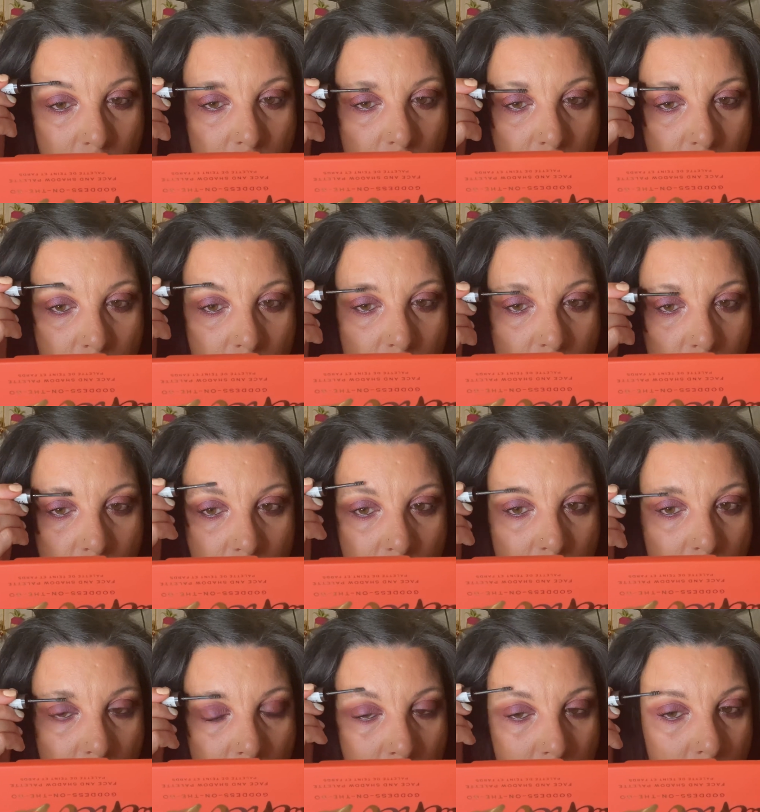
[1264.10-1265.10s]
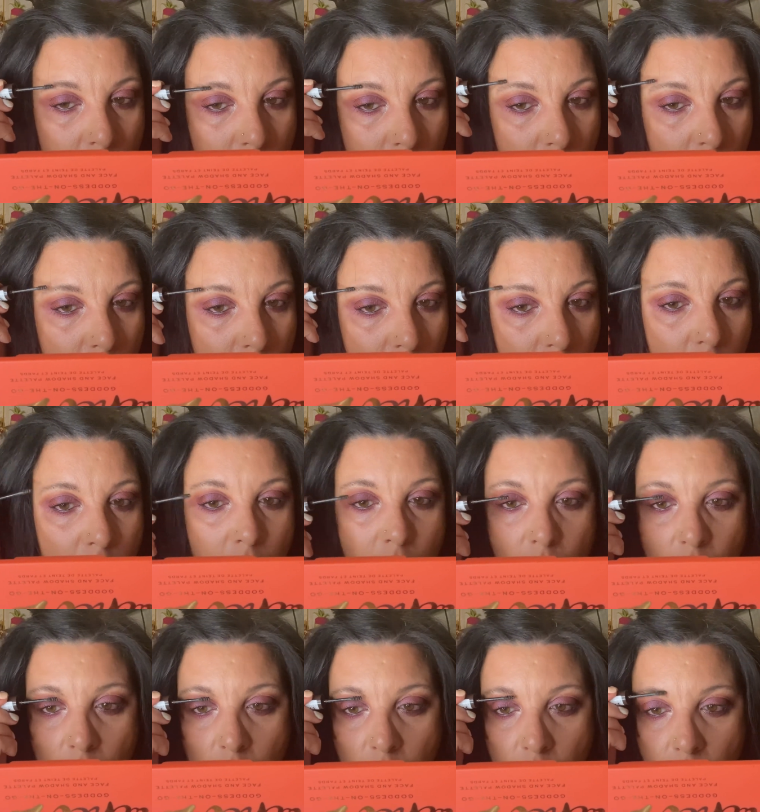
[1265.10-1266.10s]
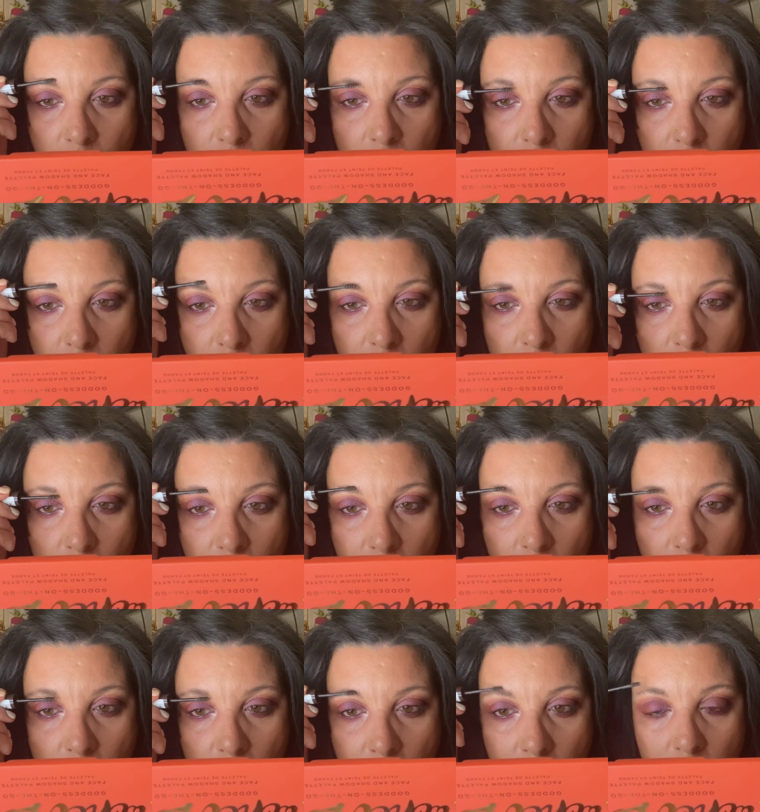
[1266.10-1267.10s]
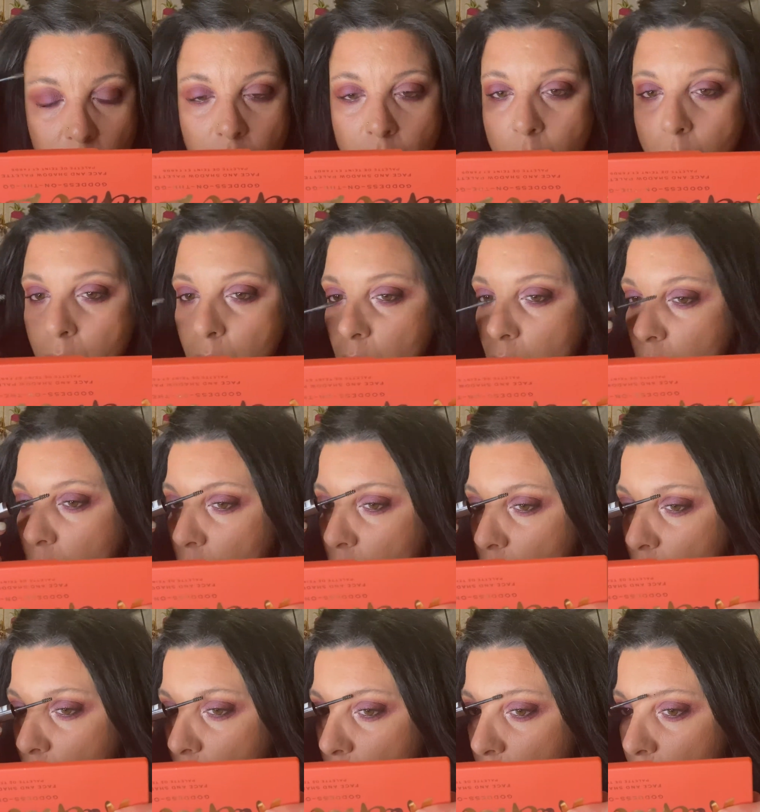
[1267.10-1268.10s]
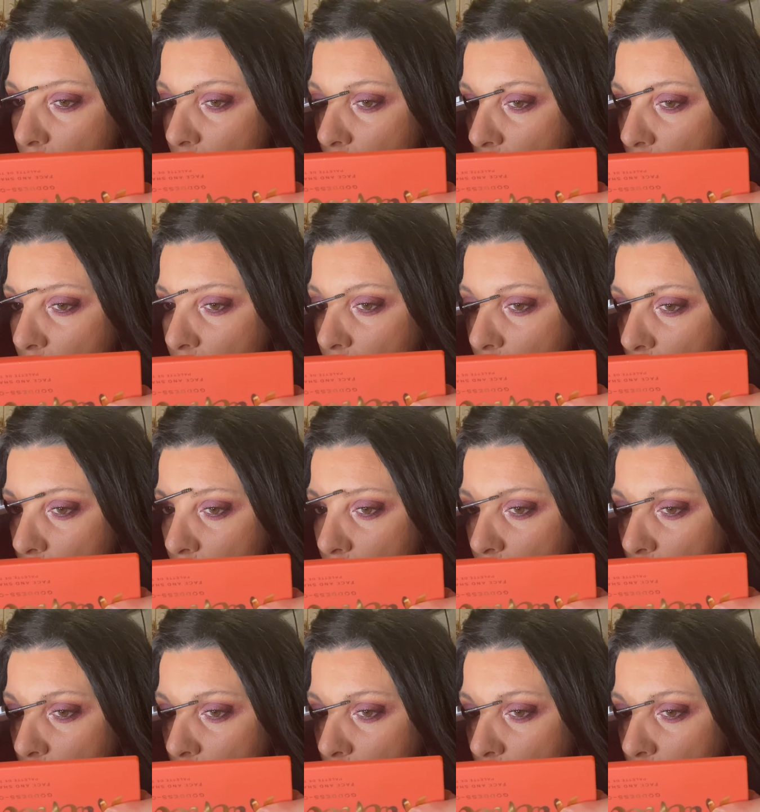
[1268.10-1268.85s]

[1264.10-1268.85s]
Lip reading: it a little bit, you know, fuller. So I'm applying a